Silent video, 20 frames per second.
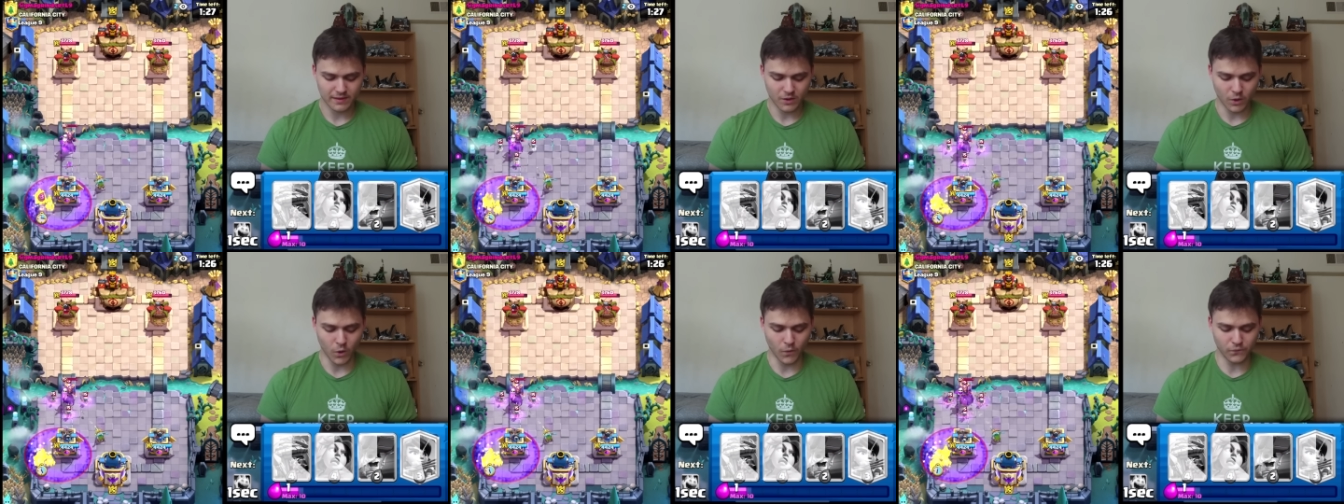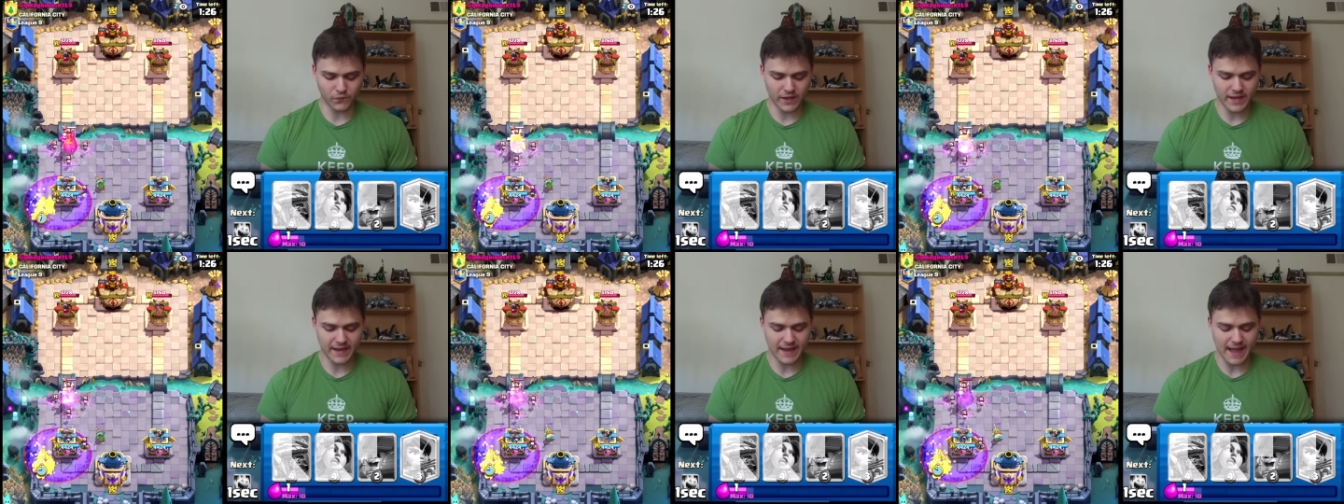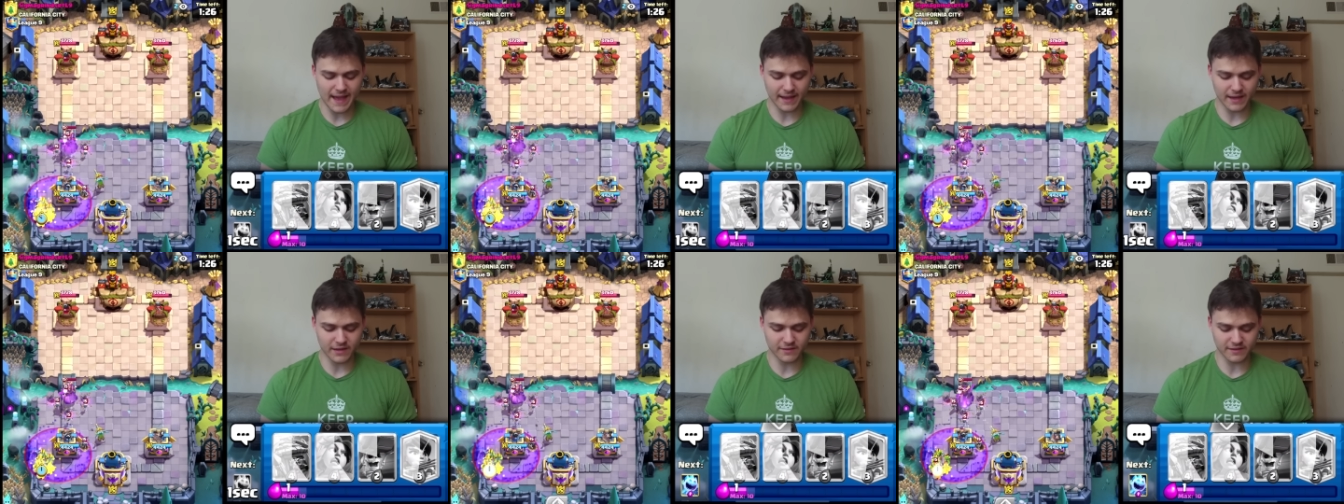Hopefully he
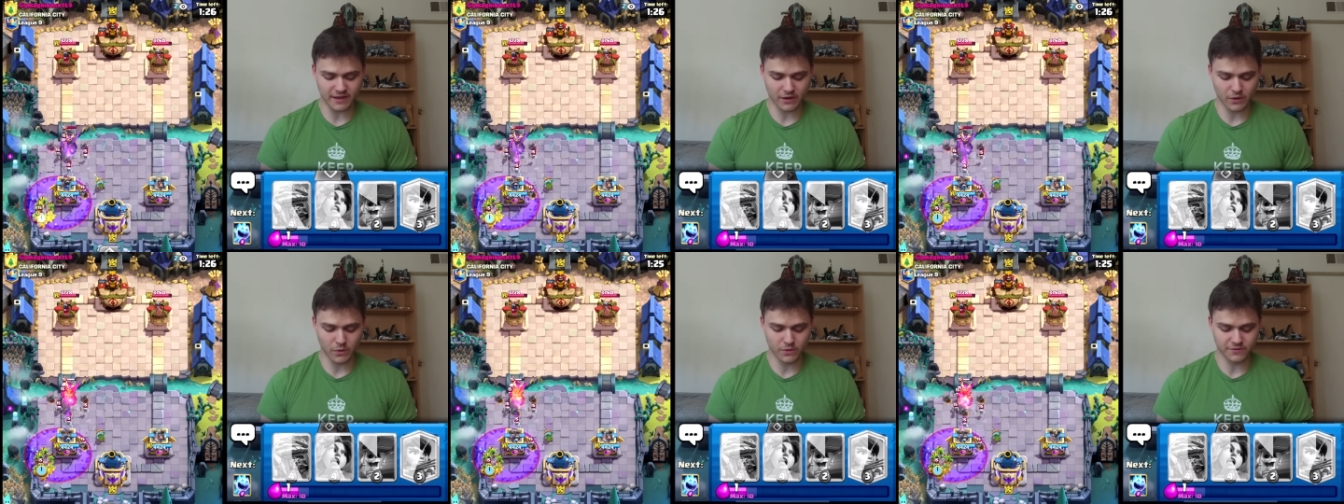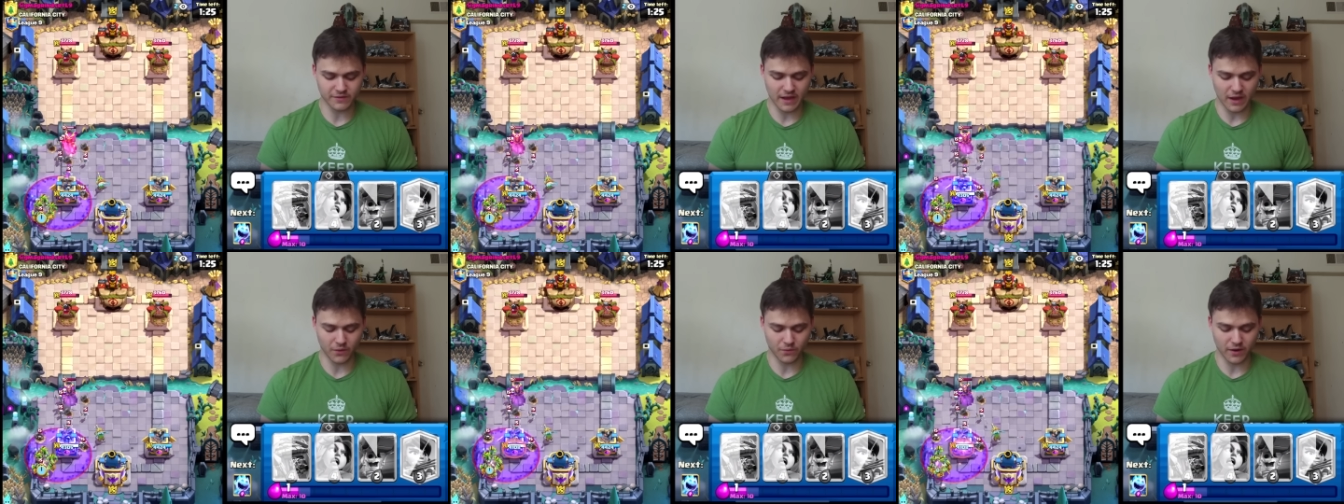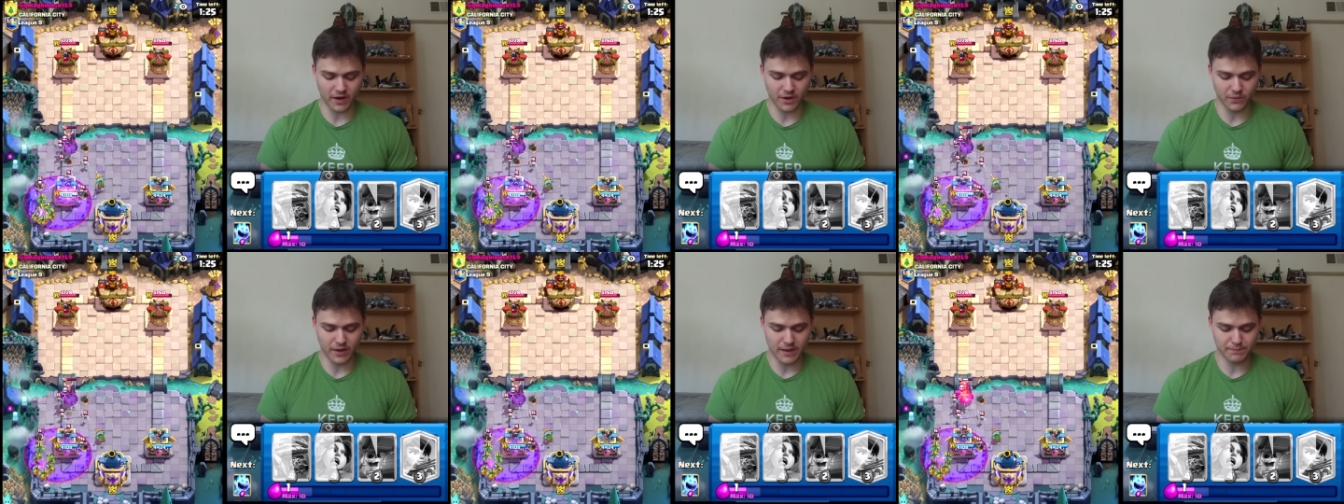can't get his arrows down
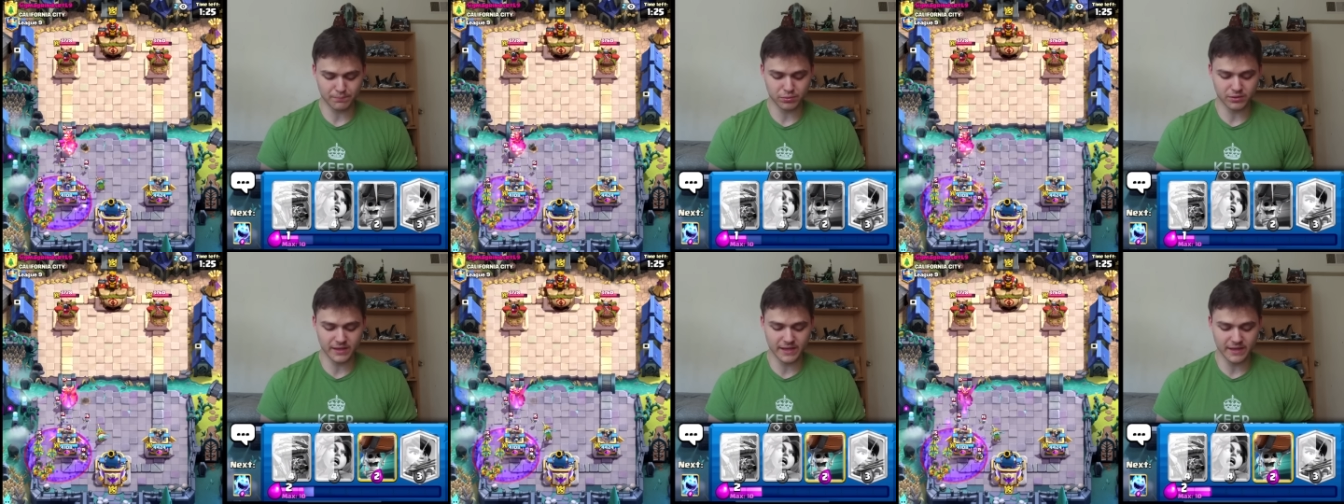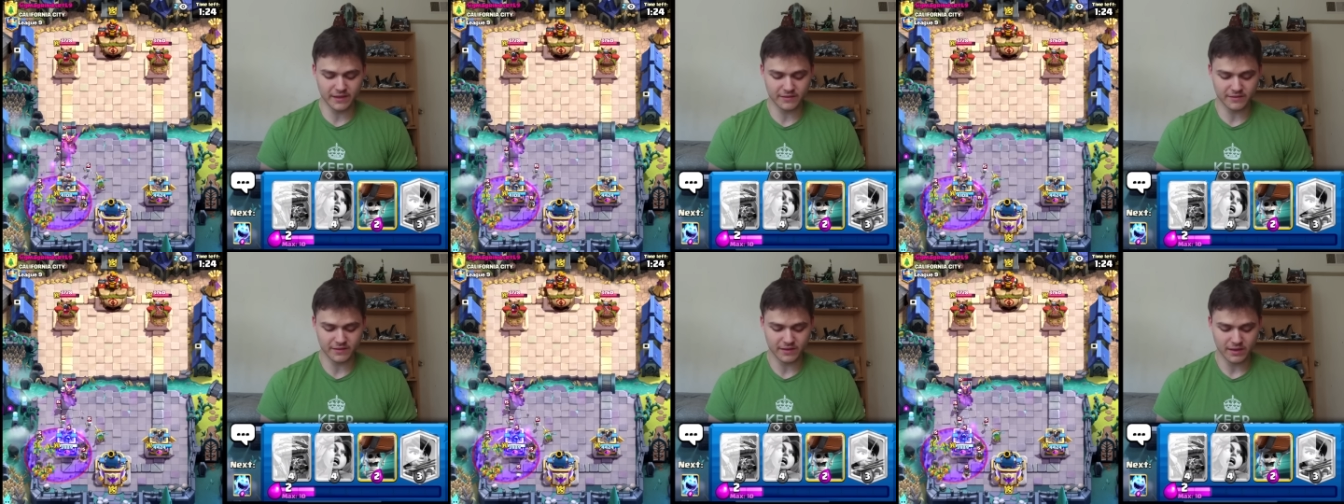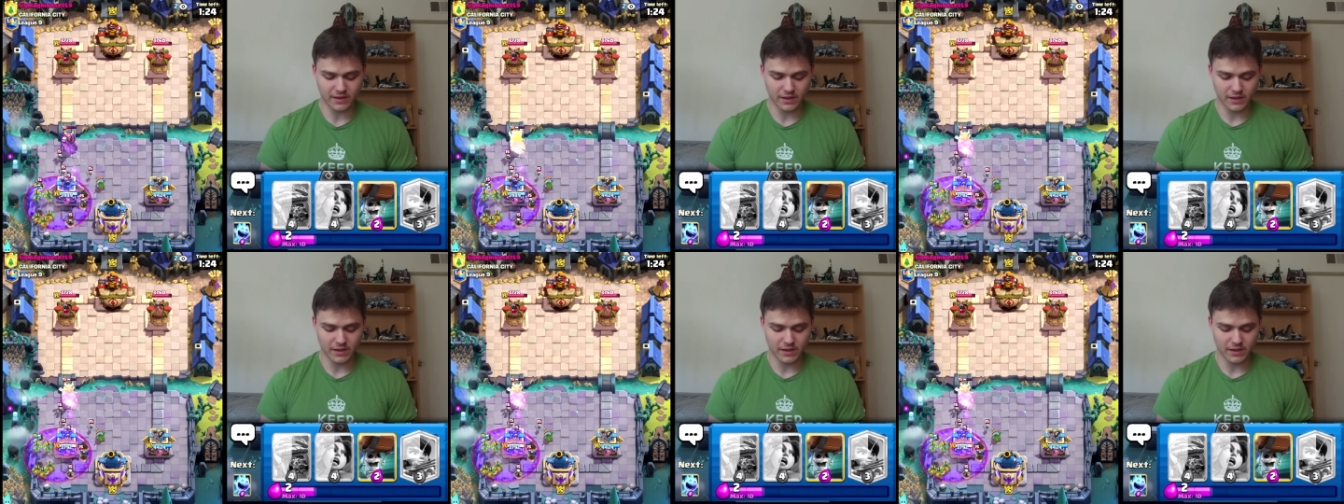right away. Please.